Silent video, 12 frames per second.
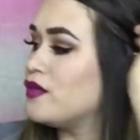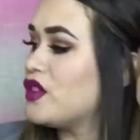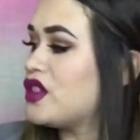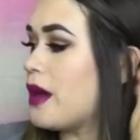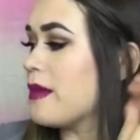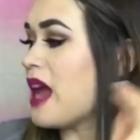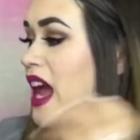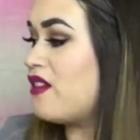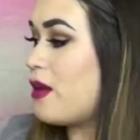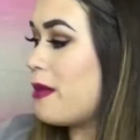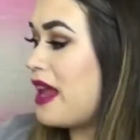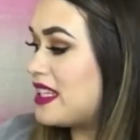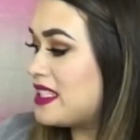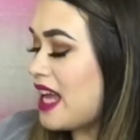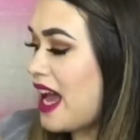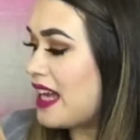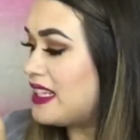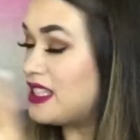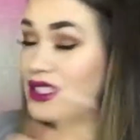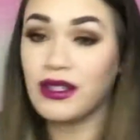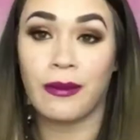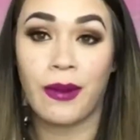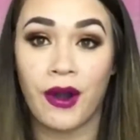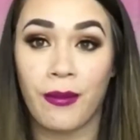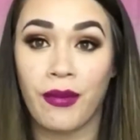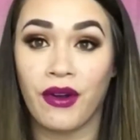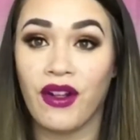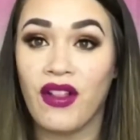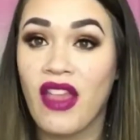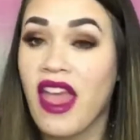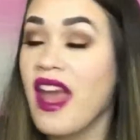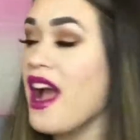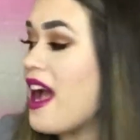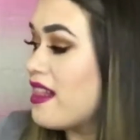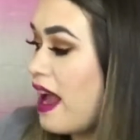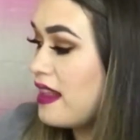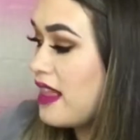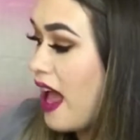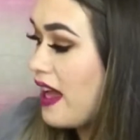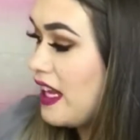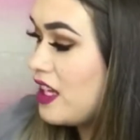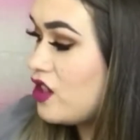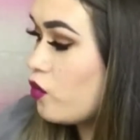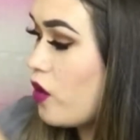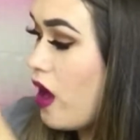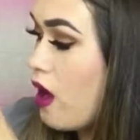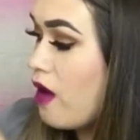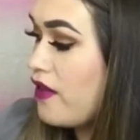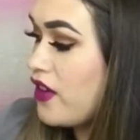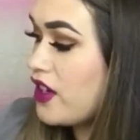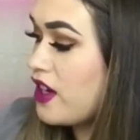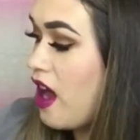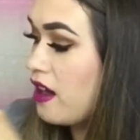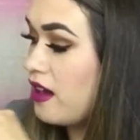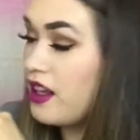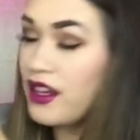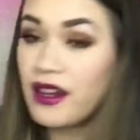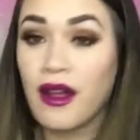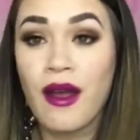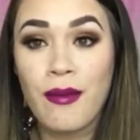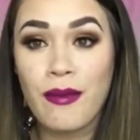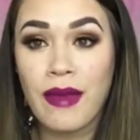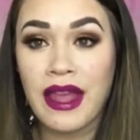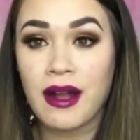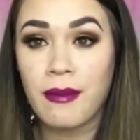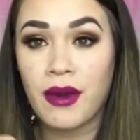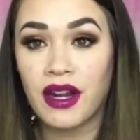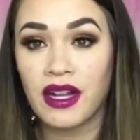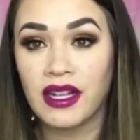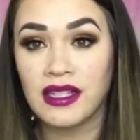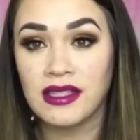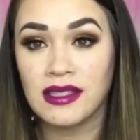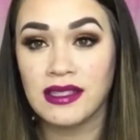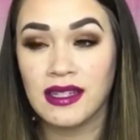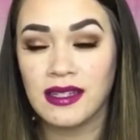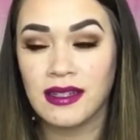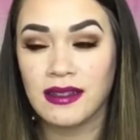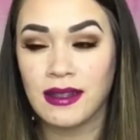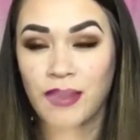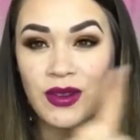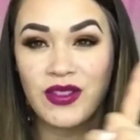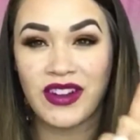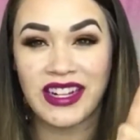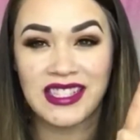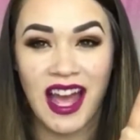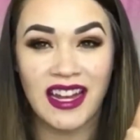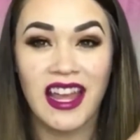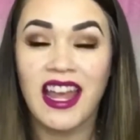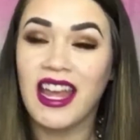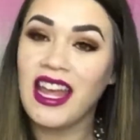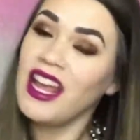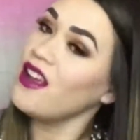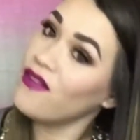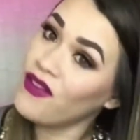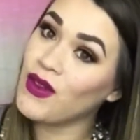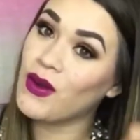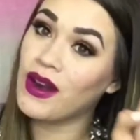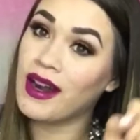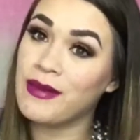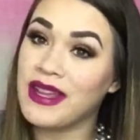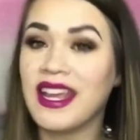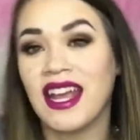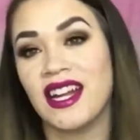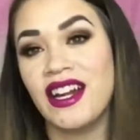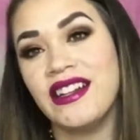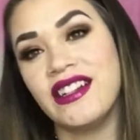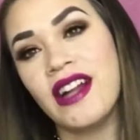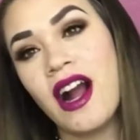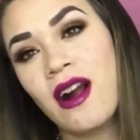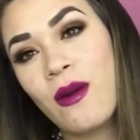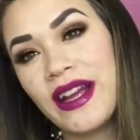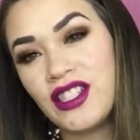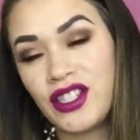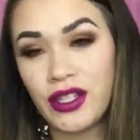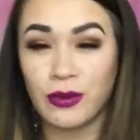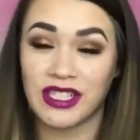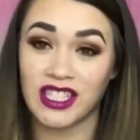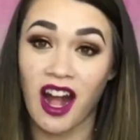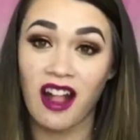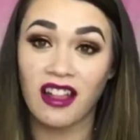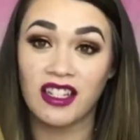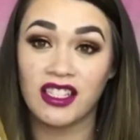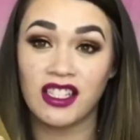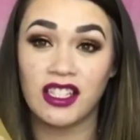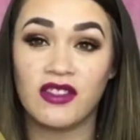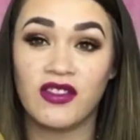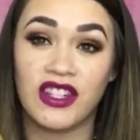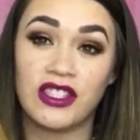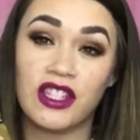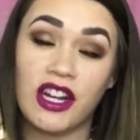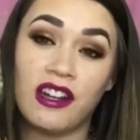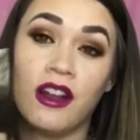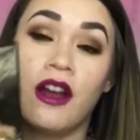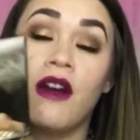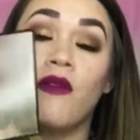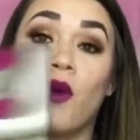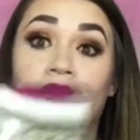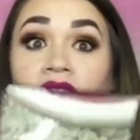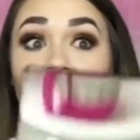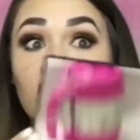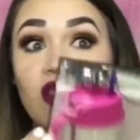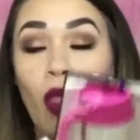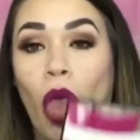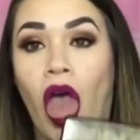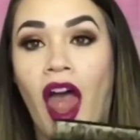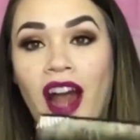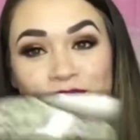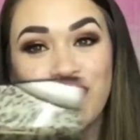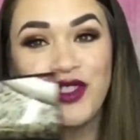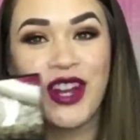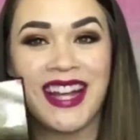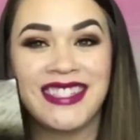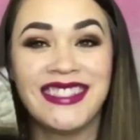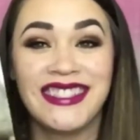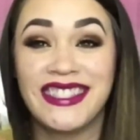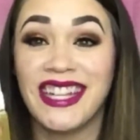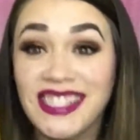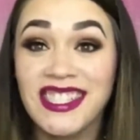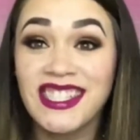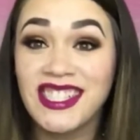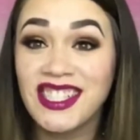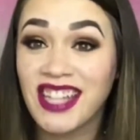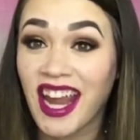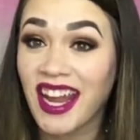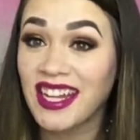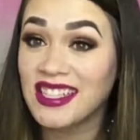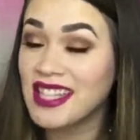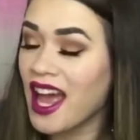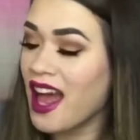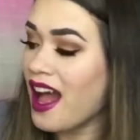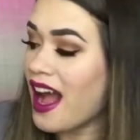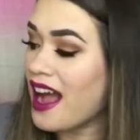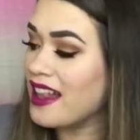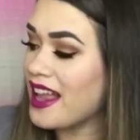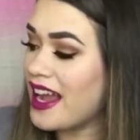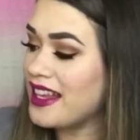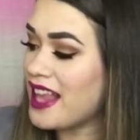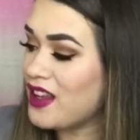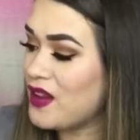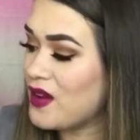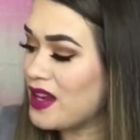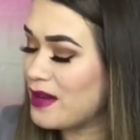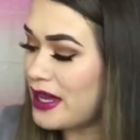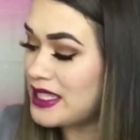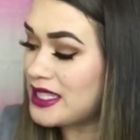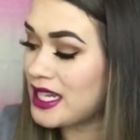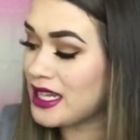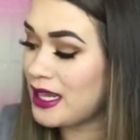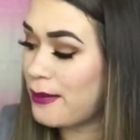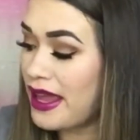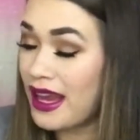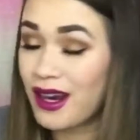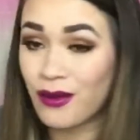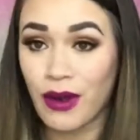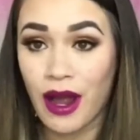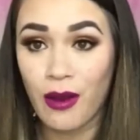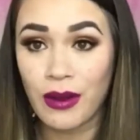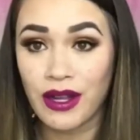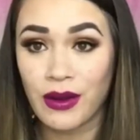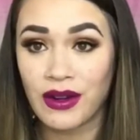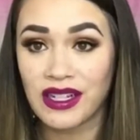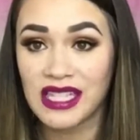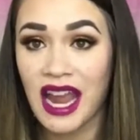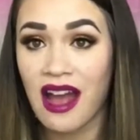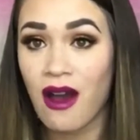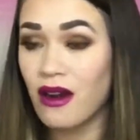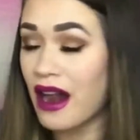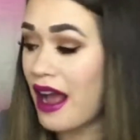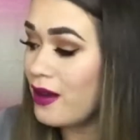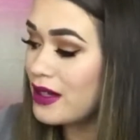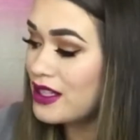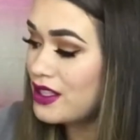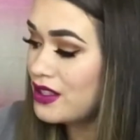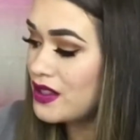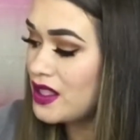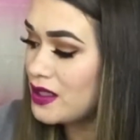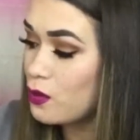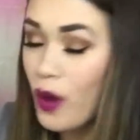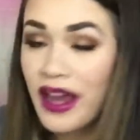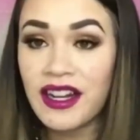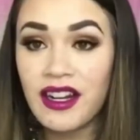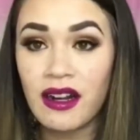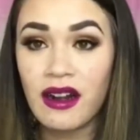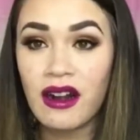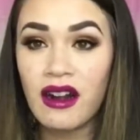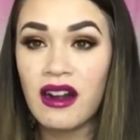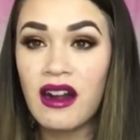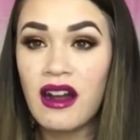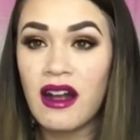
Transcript: So I'm kind of amazed that I didn't do a purple. I like that each row, if you're not a good makeup artist, let me rephrase that. If you're a beginner and you're not quite sure which colors for transition shades, I like that you can basically pick a row and go to town. I always use these wider